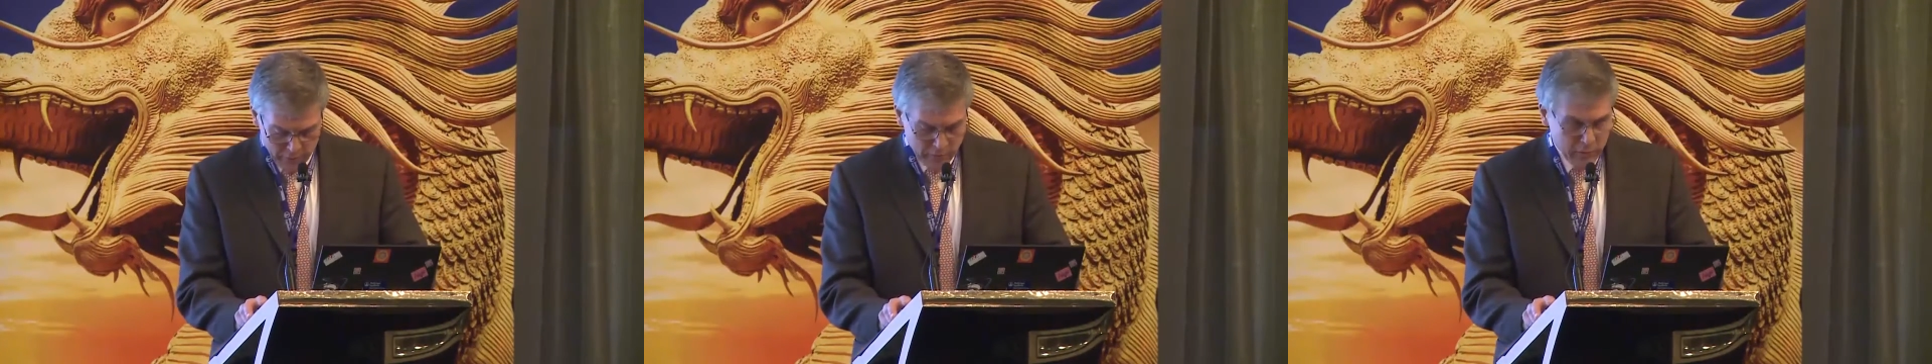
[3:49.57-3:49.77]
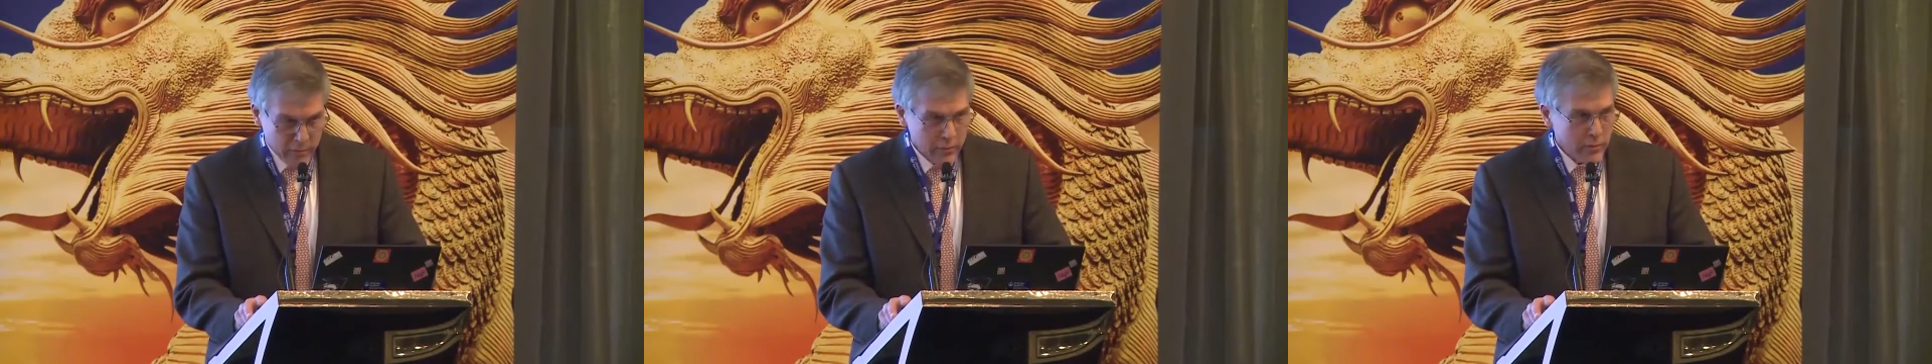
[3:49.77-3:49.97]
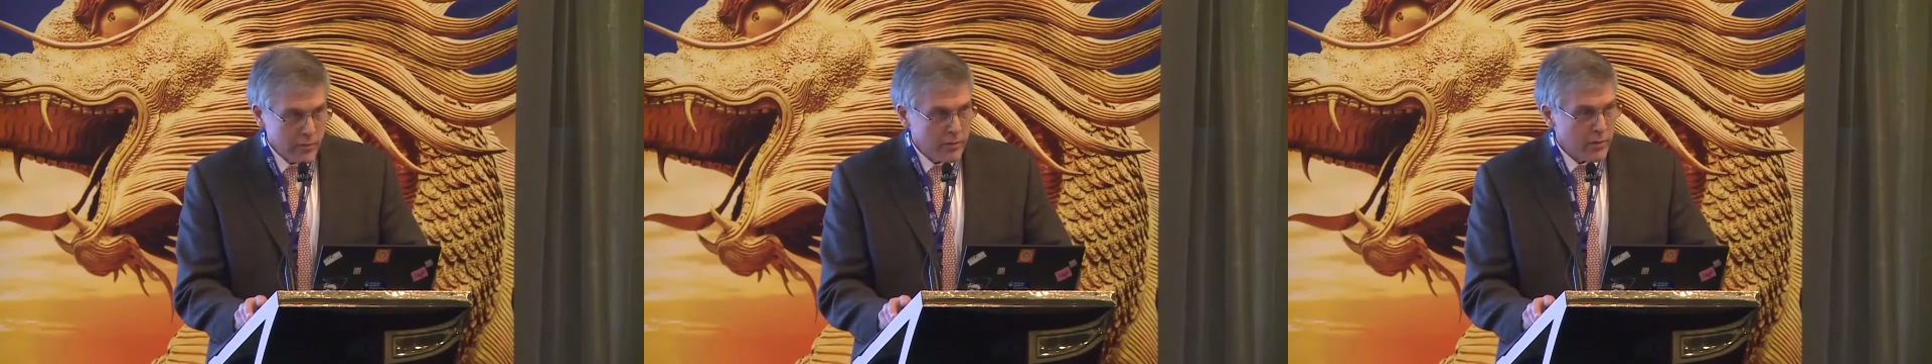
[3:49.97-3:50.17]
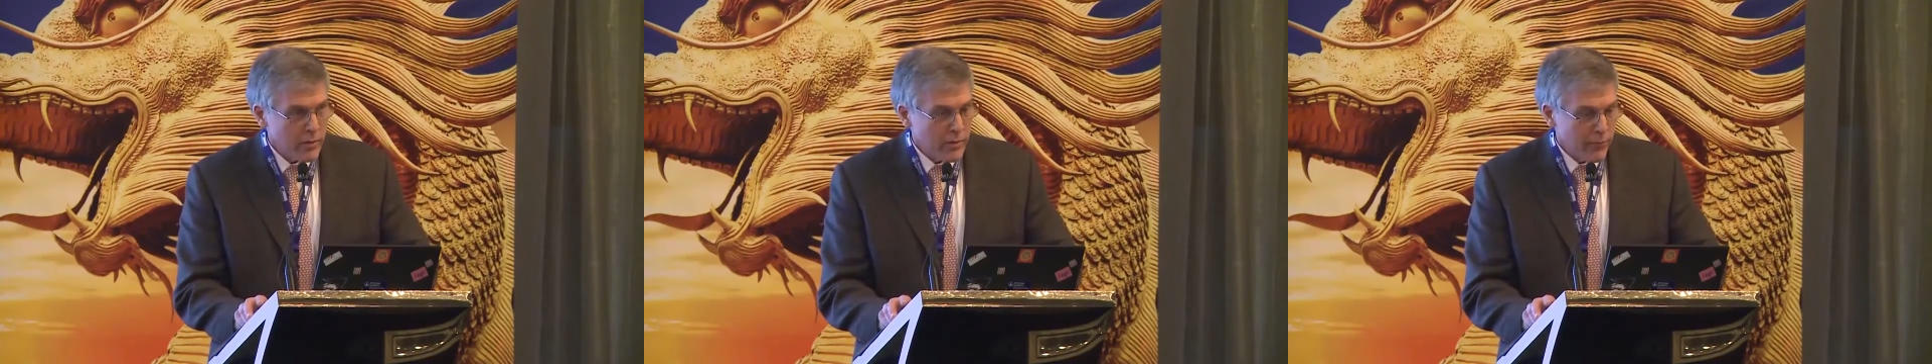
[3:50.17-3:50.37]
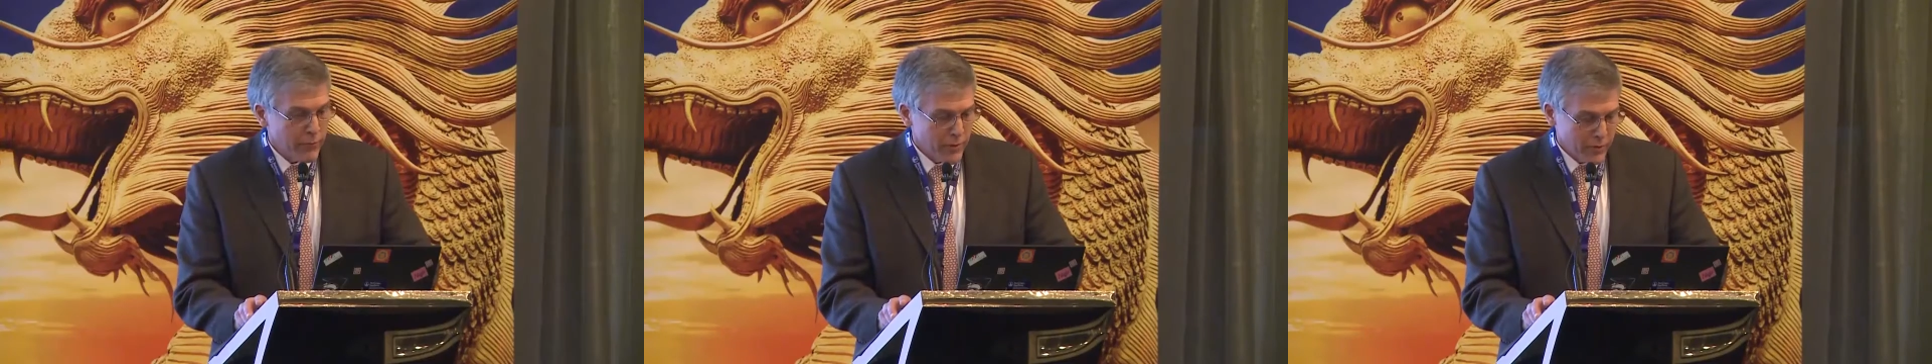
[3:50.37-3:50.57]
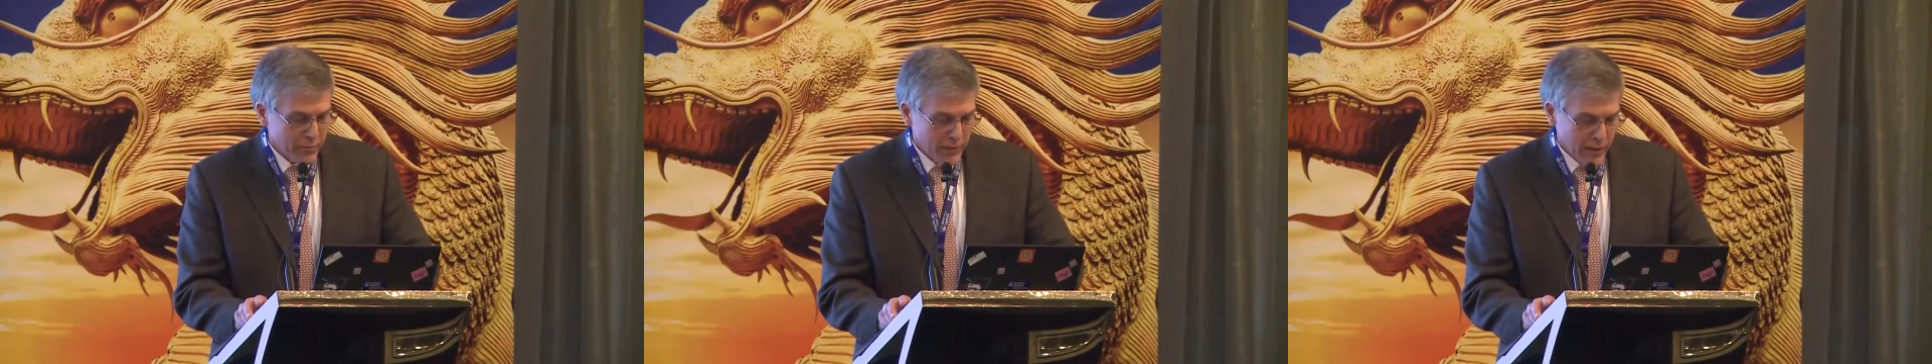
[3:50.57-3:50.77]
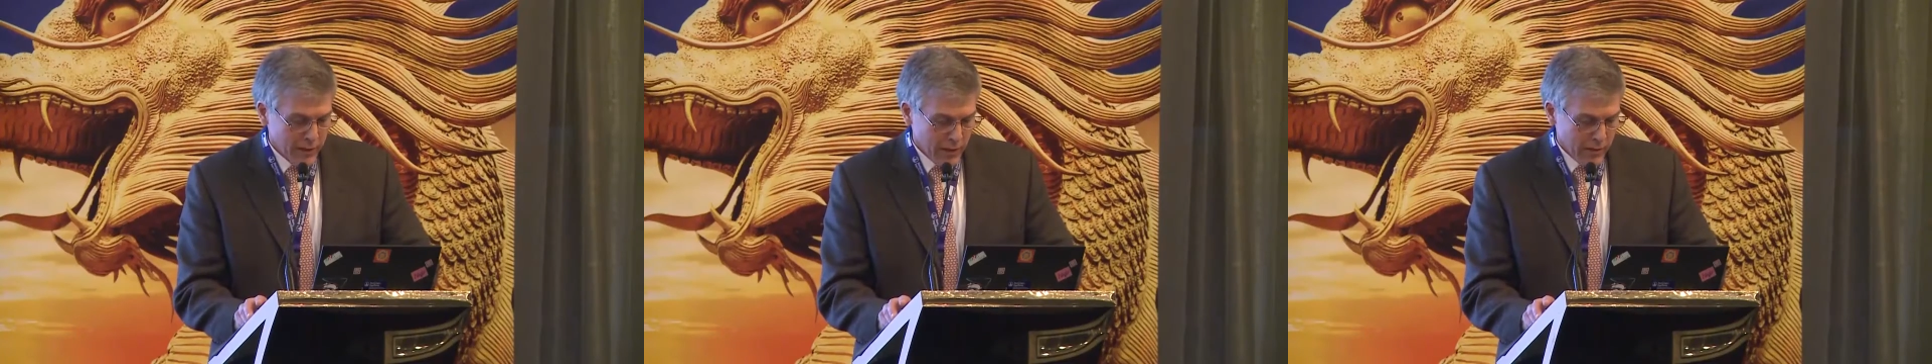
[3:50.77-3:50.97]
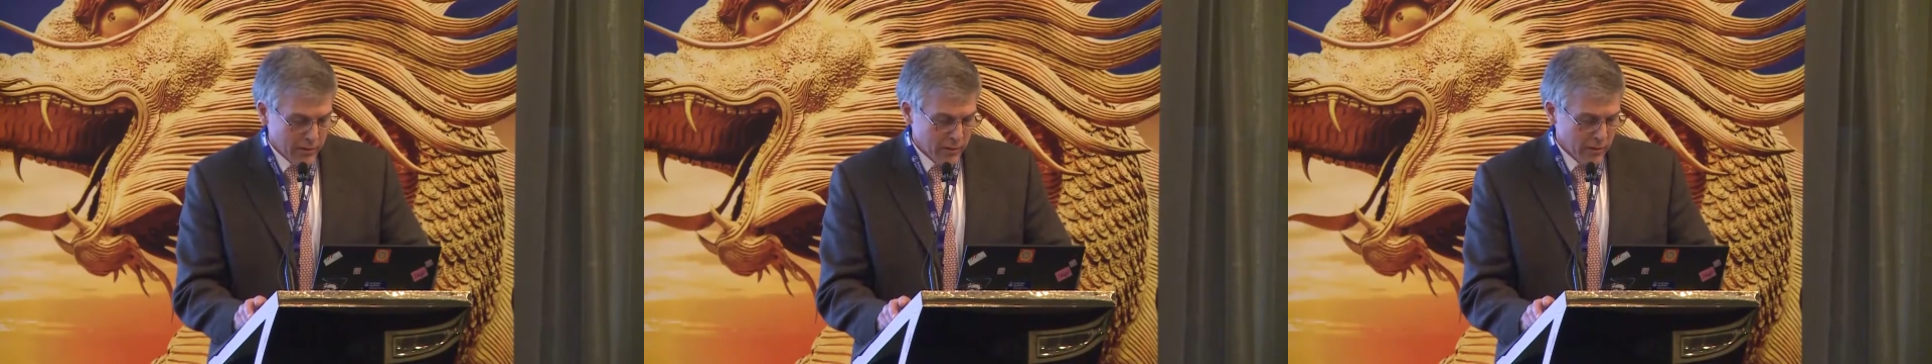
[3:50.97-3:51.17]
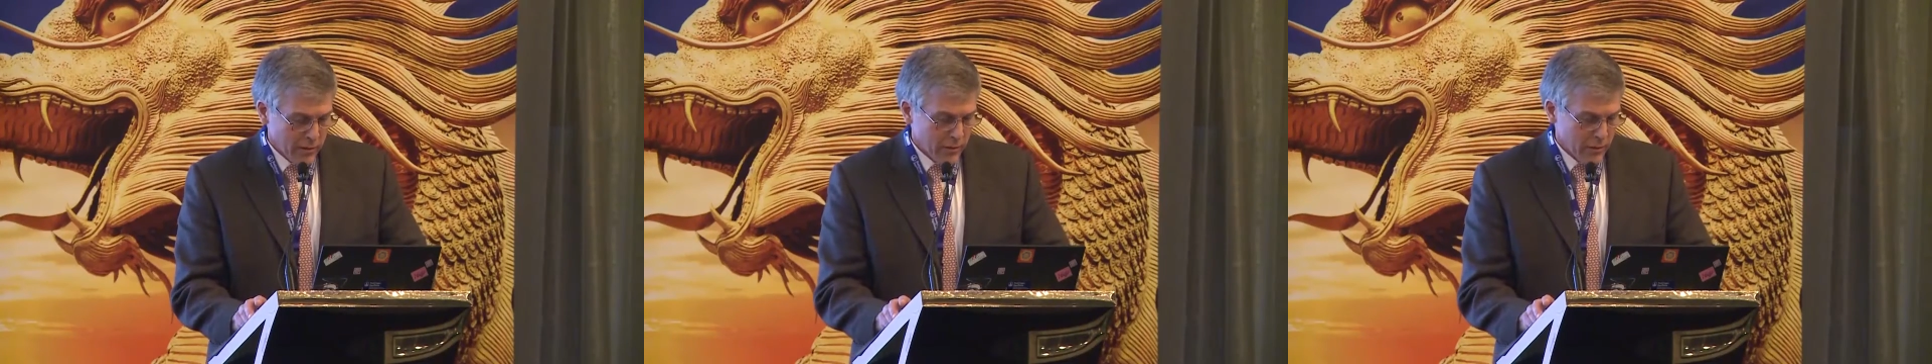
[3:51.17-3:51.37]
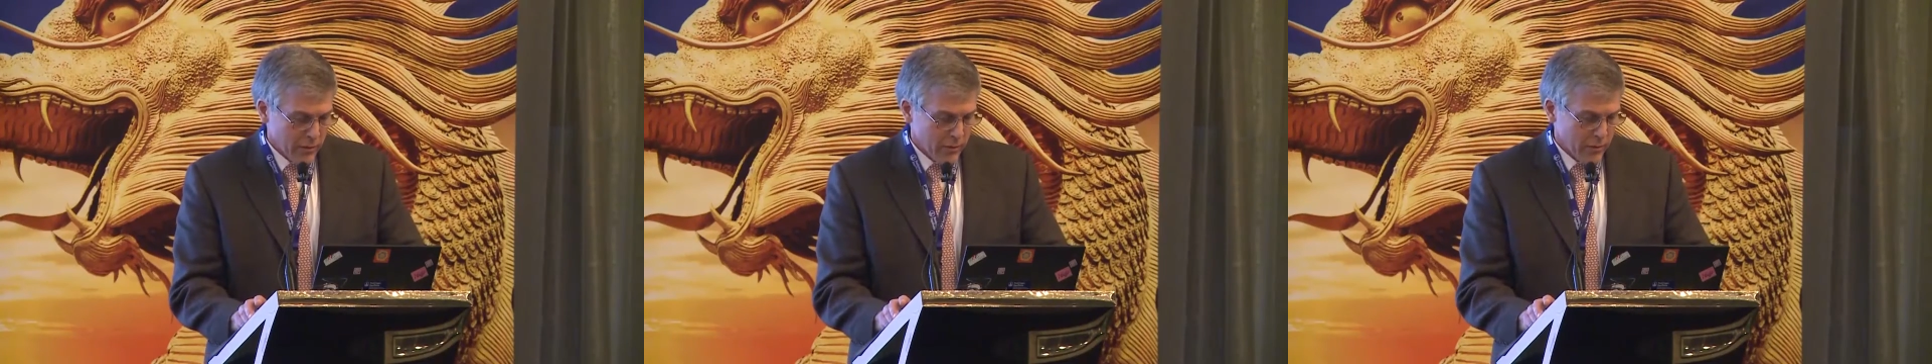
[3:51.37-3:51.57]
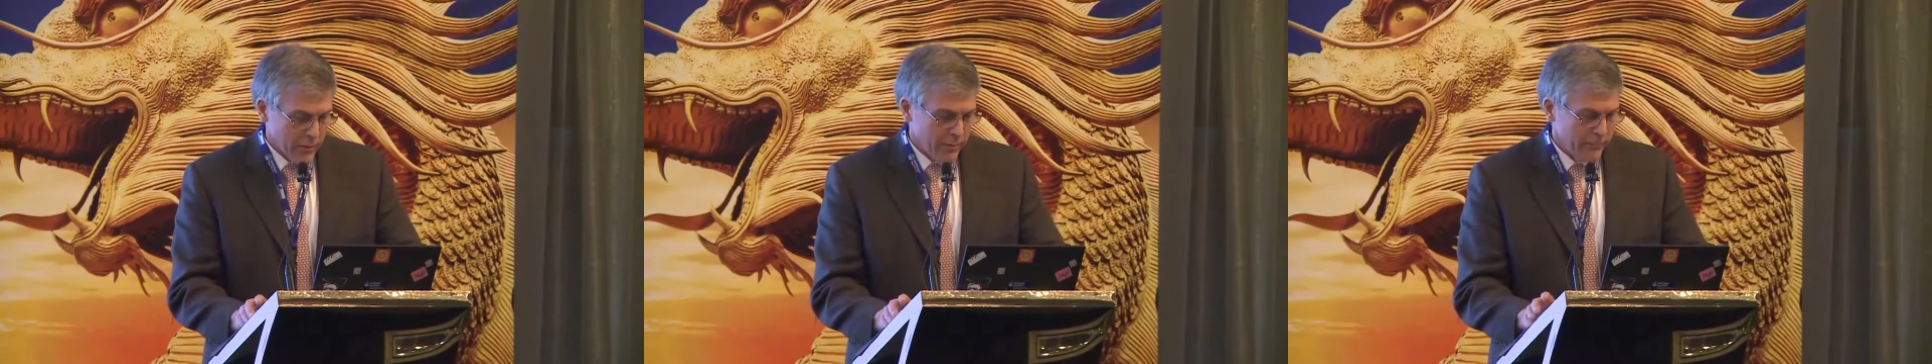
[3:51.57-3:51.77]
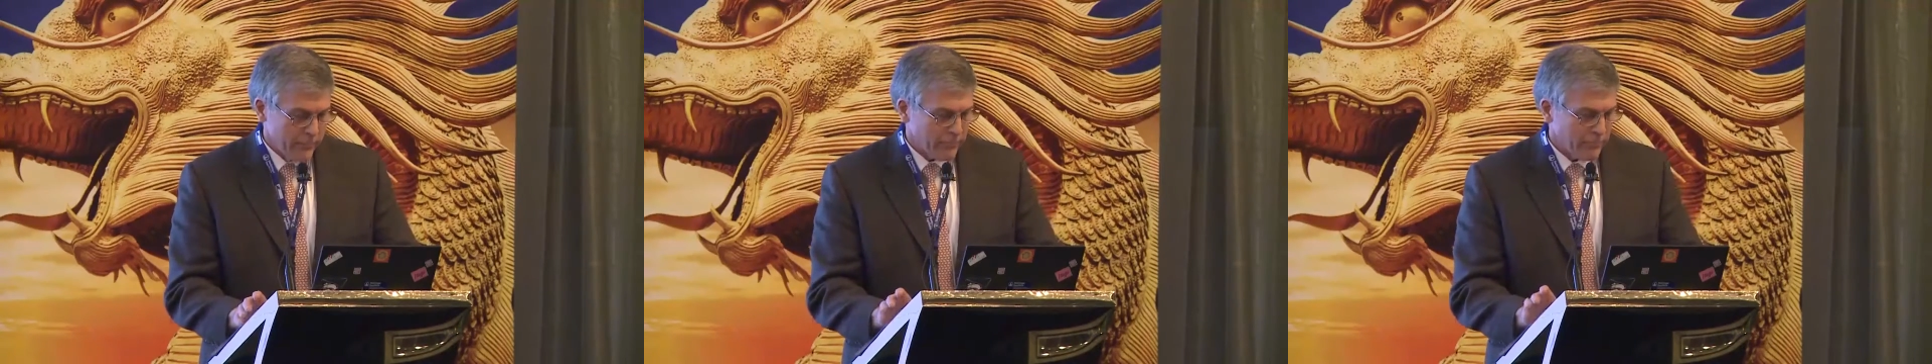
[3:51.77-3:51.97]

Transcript: his fantastic artistry.